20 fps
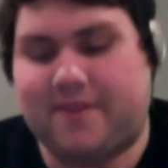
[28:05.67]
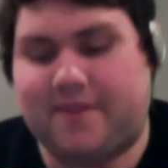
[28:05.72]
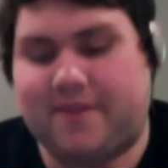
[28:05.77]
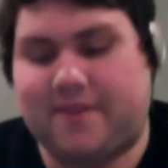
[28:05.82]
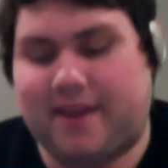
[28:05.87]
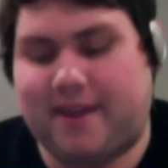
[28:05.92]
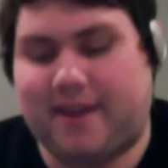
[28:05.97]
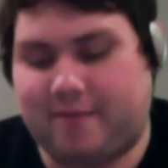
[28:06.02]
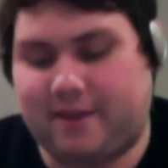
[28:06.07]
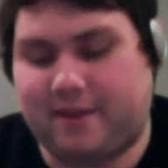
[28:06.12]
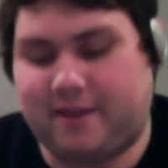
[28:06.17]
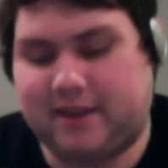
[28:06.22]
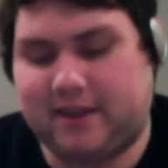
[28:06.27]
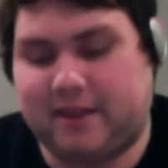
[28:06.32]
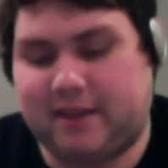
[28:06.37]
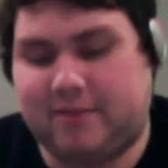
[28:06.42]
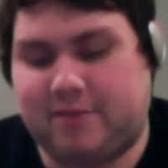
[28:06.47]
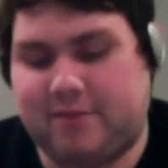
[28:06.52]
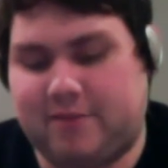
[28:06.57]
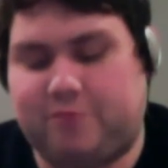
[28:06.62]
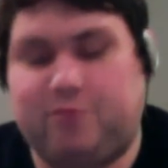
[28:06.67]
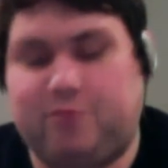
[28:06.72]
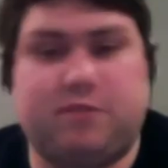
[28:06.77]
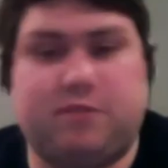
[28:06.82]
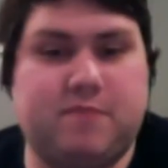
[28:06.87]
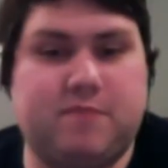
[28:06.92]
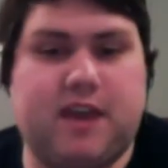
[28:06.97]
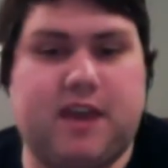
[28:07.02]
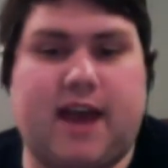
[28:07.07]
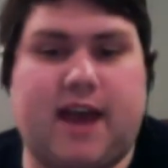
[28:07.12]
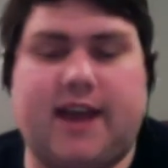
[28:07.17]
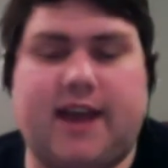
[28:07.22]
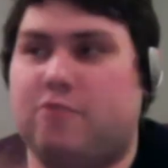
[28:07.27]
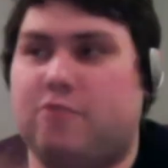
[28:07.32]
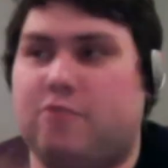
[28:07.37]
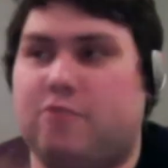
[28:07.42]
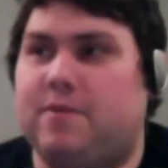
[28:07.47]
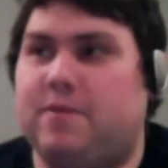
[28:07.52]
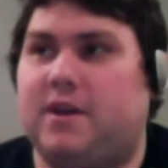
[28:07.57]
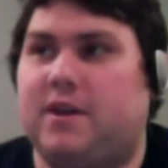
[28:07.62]
because with me, I help.
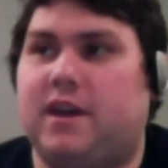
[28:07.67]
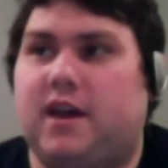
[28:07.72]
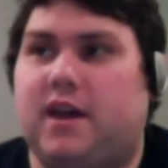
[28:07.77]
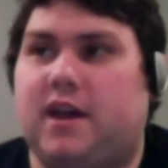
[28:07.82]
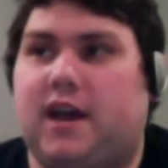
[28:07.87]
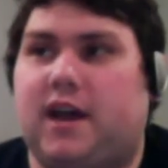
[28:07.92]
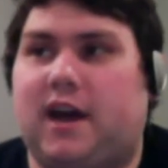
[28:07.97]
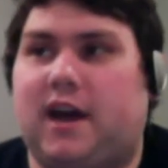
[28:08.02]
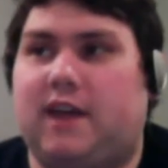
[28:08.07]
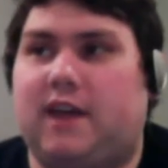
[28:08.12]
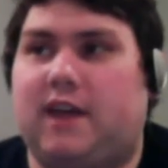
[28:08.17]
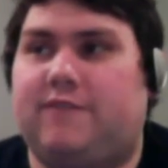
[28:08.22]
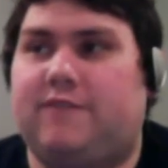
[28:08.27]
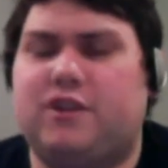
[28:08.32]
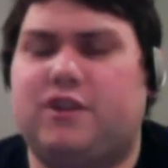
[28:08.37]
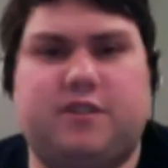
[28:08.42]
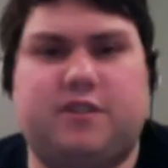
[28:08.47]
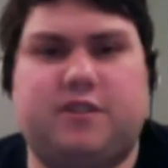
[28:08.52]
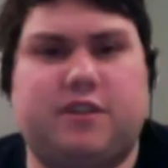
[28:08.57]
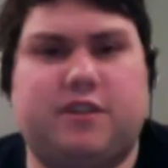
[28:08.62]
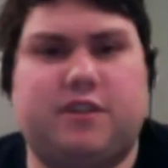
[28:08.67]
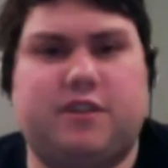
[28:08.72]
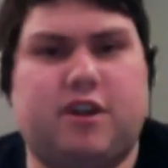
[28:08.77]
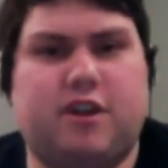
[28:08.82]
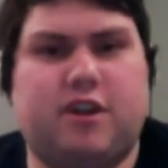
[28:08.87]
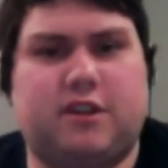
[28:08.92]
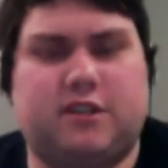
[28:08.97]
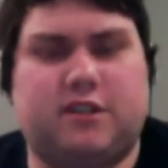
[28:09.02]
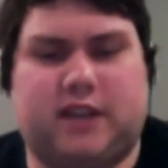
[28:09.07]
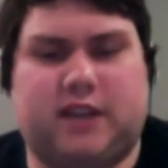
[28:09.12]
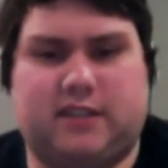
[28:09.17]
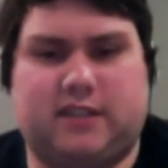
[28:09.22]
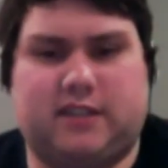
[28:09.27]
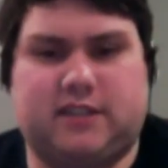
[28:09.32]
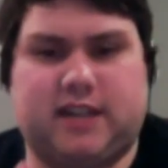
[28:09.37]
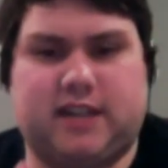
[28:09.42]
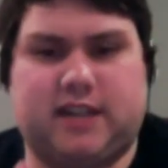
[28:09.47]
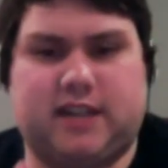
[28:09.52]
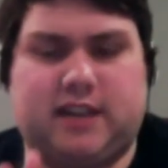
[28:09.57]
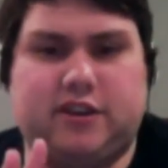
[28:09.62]
If you don't know this,
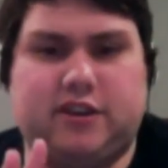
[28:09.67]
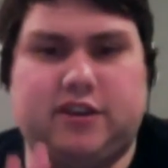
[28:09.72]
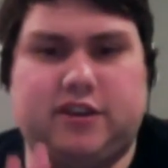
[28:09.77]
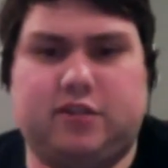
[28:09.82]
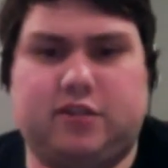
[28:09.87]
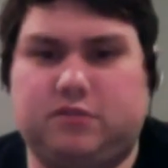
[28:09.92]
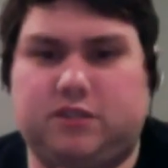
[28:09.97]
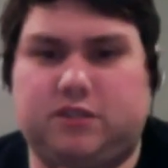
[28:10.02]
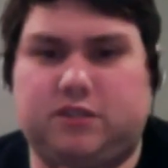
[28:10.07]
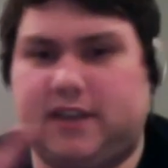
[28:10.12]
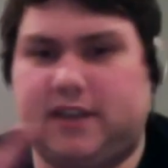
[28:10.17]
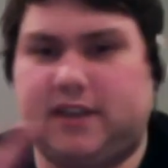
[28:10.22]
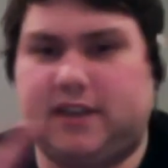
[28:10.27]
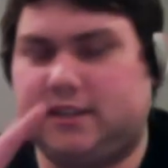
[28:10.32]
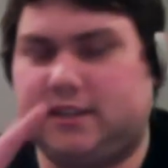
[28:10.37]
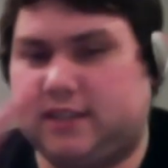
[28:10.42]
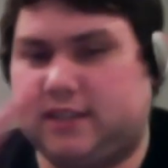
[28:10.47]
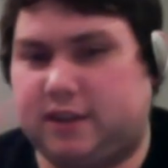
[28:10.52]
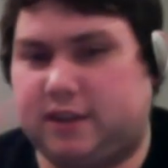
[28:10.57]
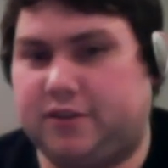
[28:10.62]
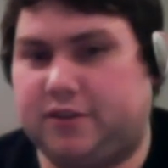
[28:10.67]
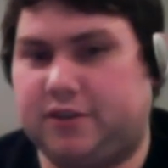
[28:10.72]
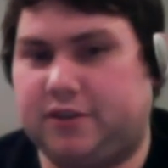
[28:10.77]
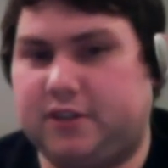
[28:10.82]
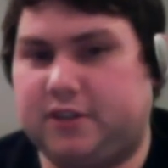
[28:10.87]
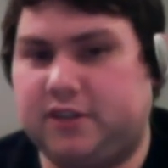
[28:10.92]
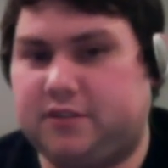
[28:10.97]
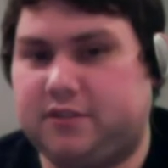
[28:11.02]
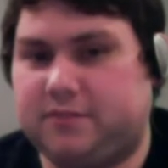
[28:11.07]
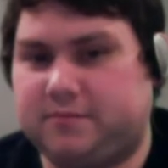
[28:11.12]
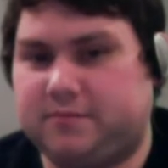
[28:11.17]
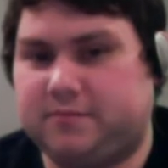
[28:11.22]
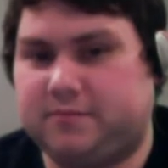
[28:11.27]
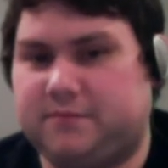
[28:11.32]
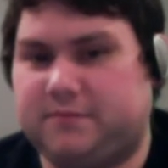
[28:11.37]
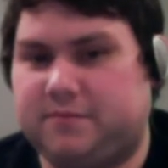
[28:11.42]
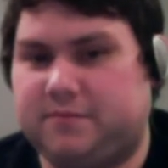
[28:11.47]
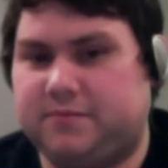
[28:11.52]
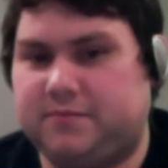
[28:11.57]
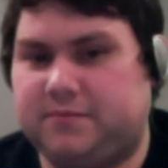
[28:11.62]
you know who Sandy Selner is?
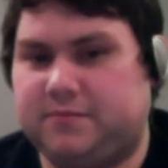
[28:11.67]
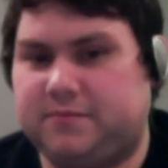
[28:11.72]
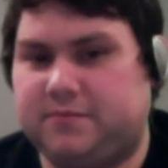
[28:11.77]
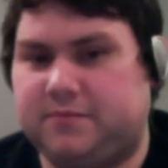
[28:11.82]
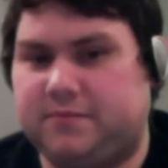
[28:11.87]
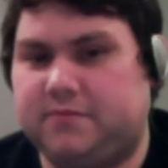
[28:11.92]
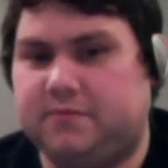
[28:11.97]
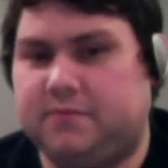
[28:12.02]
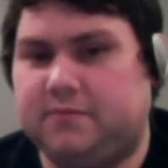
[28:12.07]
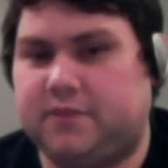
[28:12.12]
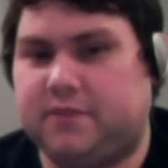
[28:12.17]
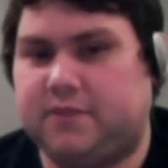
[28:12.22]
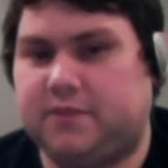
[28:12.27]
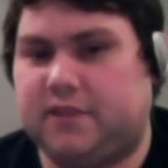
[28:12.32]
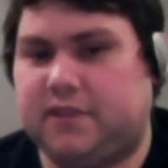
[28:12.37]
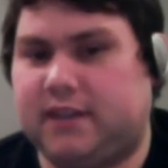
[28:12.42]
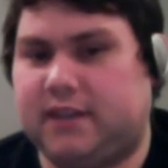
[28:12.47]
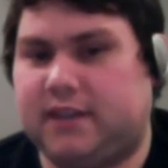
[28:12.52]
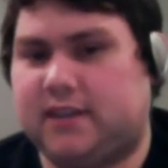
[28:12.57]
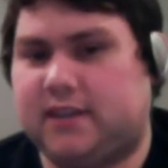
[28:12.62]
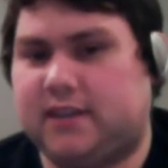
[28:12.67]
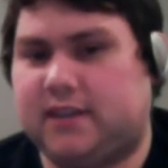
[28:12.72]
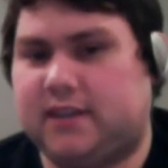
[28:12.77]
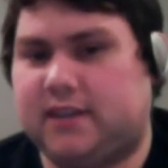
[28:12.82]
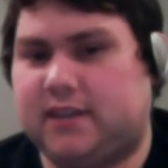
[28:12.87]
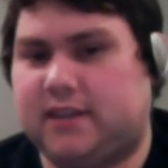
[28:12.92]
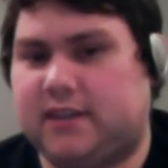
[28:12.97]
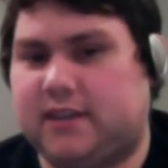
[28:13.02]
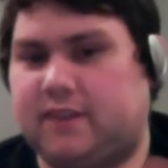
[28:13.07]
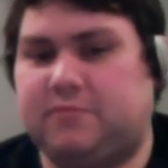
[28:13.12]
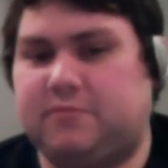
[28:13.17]
Does that sound familiar to you?